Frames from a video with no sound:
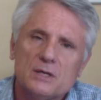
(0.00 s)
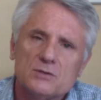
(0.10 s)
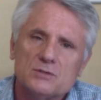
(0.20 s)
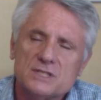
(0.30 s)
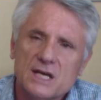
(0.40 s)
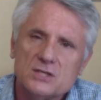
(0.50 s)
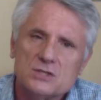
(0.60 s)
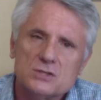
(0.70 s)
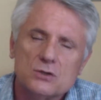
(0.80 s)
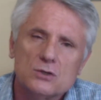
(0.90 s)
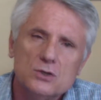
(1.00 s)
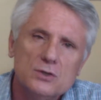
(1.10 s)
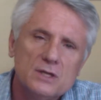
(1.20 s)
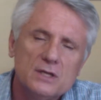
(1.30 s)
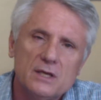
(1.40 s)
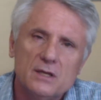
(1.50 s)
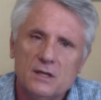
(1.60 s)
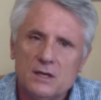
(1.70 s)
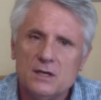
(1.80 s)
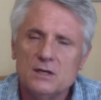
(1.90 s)
transactions concluded in
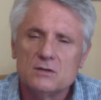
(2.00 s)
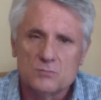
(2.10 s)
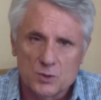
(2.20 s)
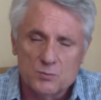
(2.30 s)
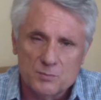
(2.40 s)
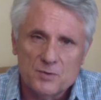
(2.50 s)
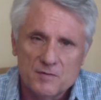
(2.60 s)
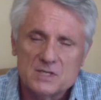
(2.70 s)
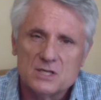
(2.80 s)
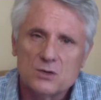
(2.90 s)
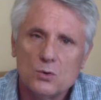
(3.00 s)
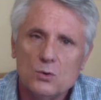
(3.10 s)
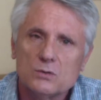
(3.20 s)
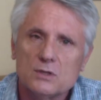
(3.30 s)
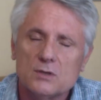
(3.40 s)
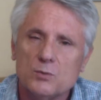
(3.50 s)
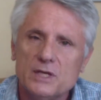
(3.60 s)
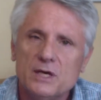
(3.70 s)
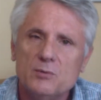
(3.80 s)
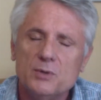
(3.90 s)
the what we previously called the
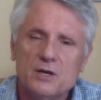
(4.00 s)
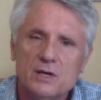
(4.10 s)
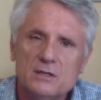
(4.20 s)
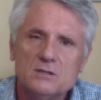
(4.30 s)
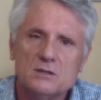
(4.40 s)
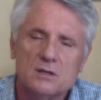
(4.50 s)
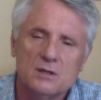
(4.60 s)
window period.